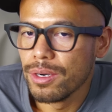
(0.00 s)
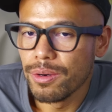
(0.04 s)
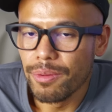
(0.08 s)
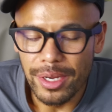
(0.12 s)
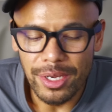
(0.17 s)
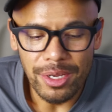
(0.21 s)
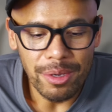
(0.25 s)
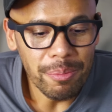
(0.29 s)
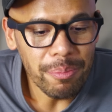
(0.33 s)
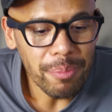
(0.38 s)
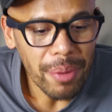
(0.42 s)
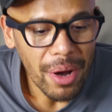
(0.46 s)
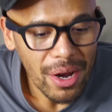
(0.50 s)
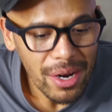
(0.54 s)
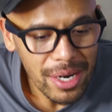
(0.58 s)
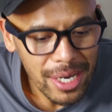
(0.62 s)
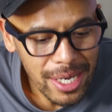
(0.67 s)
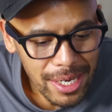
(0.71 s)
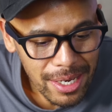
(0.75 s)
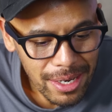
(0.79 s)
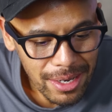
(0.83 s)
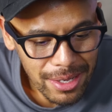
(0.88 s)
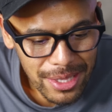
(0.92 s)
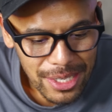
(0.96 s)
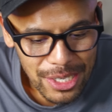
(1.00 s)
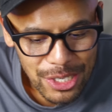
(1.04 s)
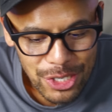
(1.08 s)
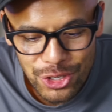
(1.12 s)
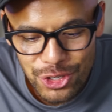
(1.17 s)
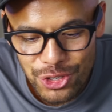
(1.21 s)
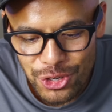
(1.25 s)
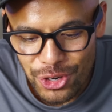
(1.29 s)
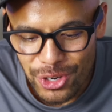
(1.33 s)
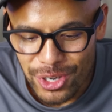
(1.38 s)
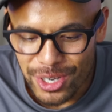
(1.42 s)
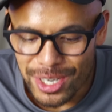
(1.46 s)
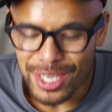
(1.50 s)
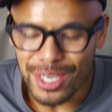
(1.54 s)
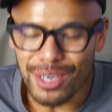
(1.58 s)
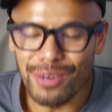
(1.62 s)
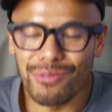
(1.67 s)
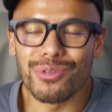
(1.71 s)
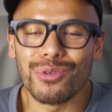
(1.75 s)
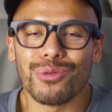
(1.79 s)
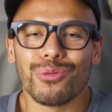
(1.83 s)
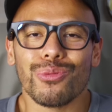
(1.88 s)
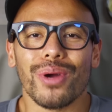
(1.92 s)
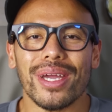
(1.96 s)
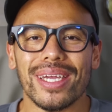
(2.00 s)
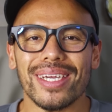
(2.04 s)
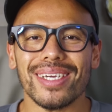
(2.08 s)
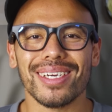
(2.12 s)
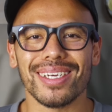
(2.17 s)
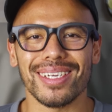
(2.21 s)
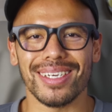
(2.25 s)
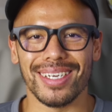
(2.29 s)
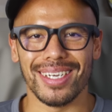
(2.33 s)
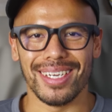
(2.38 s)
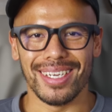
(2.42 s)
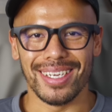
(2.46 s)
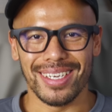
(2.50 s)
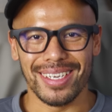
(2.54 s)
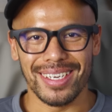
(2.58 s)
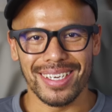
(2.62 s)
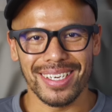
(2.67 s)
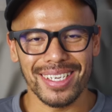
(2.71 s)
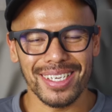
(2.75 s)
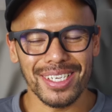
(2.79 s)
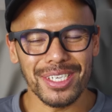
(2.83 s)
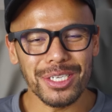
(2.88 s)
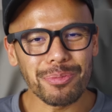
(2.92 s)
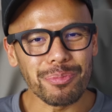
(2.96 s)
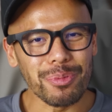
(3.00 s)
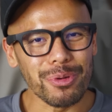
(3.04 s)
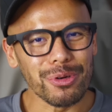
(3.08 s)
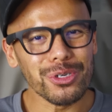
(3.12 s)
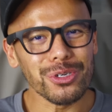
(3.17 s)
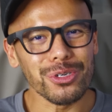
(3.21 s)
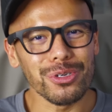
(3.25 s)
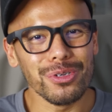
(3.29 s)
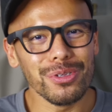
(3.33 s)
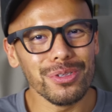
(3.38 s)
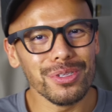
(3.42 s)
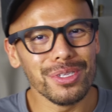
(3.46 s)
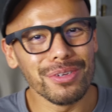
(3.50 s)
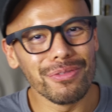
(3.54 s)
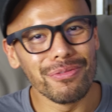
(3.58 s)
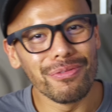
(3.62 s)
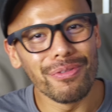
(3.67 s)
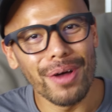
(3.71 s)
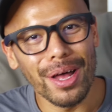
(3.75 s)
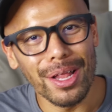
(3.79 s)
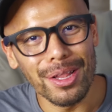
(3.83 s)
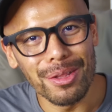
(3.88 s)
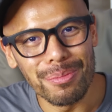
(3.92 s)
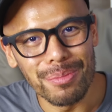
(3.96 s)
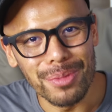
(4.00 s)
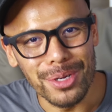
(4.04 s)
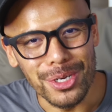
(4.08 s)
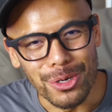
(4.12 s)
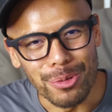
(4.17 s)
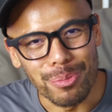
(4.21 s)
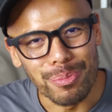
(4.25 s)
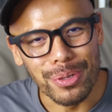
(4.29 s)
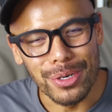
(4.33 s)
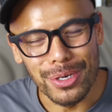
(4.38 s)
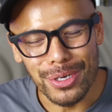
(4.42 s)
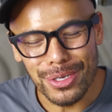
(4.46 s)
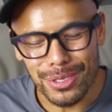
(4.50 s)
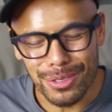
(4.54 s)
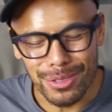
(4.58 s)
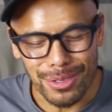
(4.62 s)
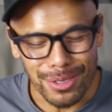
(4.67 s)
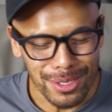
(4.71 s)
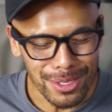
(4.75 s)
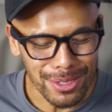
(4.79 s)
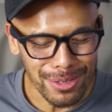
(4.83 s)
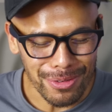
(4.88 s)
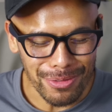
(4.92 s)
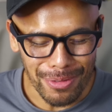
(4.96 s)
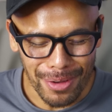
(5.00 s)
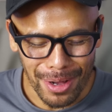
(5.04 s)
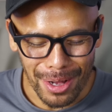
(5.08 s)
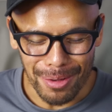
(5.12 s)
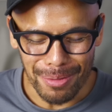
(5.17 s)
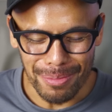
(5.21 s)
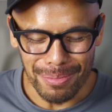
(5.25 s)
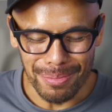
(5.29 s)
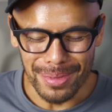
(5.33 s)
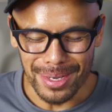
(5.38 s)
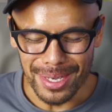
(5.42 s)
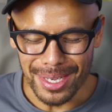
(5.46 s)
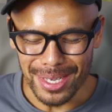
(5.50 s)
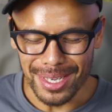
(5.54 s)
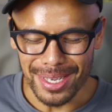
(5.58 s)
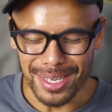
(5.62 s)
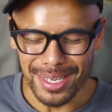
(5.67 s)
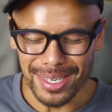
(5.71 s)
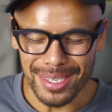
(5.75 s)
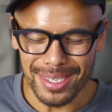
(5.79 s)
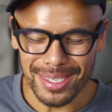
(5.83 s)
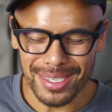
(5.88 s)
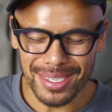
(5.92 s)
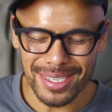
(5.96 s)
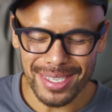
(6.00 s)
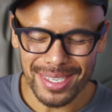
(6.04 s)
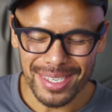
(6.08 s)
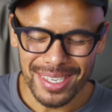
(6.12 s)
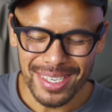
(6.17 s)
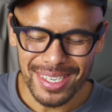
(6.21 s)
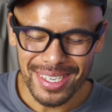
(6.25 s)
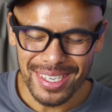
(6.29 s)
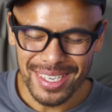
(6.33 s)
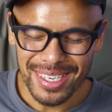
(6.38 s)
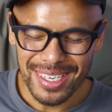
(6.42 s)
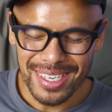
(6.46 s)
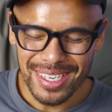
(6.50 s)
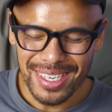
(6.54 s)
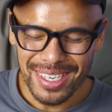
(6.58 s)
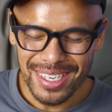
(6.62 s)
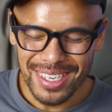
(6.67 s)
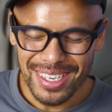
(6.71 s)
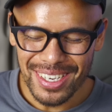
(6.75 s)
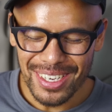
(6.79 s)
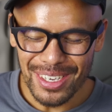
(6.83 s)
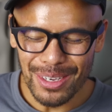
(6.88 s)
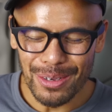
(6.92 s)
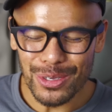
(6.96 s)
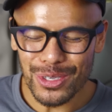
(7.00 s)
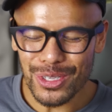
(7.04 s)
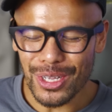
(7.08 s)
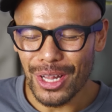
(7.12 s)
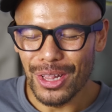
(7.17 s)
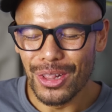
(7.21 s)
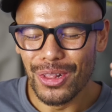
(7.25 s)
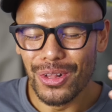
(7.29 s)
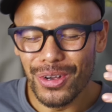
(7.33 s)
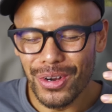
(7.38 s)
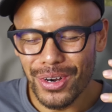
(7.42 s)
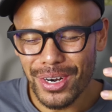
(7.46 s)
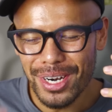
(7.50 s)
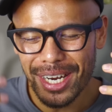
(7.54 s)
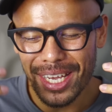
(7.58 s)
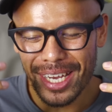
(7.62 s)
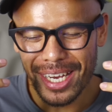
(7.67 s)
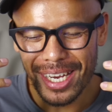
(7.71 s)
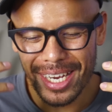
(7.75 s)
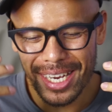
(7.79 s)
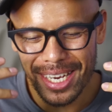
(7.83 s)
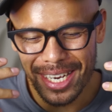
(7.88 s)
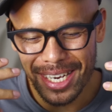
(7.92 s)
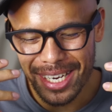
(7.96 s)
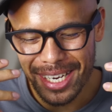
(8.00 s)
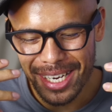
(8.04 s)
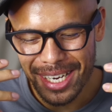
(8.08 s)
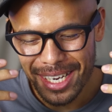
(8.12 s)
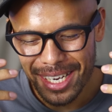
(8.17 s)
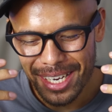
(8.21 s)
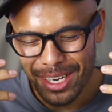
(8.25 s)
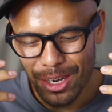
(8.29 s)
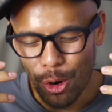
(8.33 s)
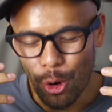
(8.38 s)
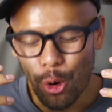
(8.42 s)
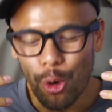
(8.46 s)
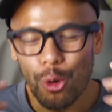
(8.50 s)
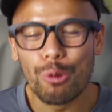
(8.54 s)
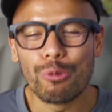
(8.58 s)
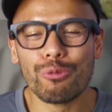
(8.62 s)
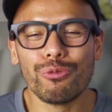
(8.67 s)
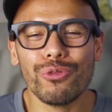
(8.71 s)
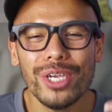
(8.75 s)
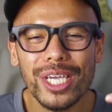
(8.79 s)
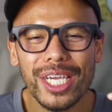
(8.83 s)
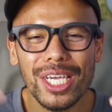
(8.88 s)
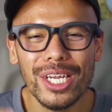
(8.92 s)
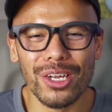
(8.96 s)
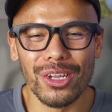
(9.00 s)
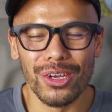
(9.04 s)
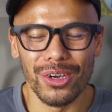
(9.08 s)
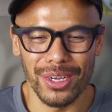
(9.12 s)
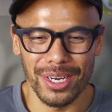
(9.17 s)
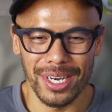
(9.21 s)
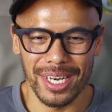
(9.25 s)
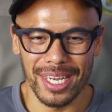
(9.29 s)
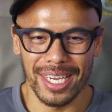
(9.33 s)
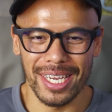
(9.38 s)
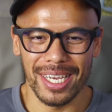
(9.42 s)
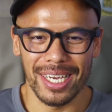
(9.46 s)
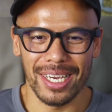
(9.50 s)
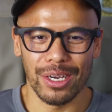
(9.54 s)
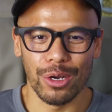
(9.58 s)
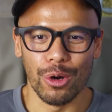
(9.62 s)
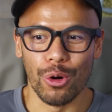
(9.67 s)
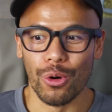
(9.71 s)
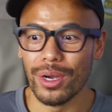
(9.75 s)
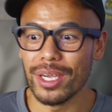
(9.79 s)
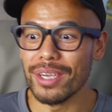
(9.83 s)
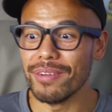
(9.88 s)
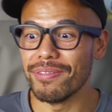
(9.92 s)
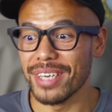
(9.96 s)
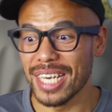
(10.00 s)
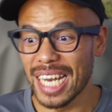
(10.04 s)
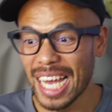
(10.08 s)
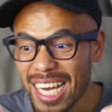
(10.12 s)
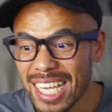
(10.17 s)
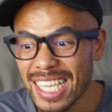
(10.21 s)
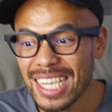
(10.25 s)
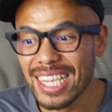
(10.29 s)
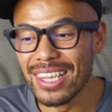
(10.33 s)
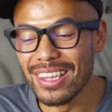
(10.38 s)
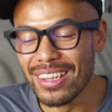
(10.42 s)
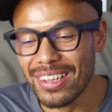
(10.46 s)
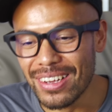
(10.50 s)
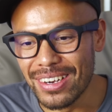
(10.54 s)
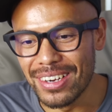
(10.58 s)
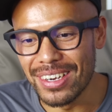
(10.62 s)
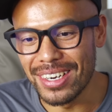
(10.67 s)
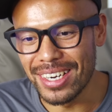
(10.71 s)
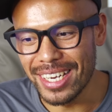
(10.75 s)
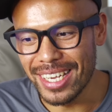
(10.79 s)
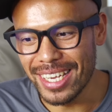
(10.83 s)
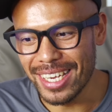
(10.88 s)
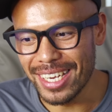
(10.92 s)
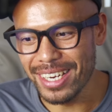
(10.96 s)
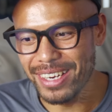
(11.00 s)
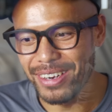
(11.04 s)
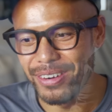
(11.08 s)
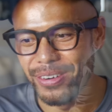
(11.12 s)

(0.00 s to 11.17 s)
When you're embarking on this journey of awakening, spiritual development or personal development, you start learning or relearning or even unlearning